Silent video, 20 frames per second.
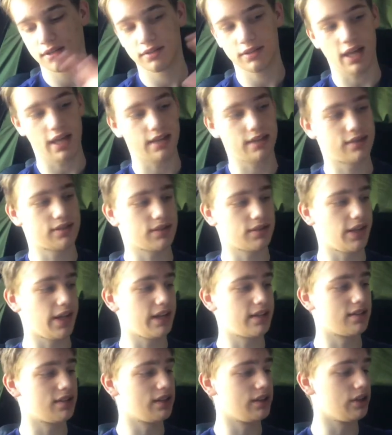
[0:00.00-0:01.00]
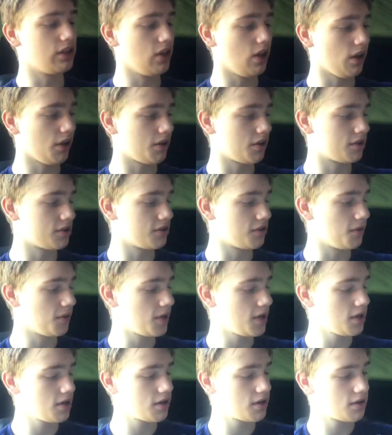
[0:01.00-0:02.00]
that slanted look to
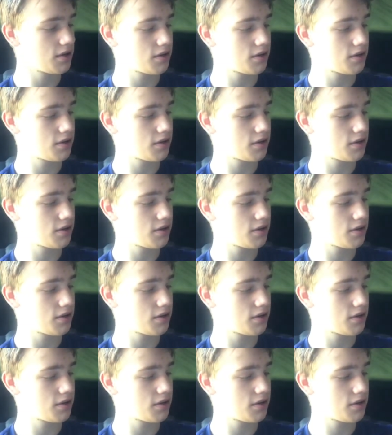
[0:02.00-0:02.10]
it.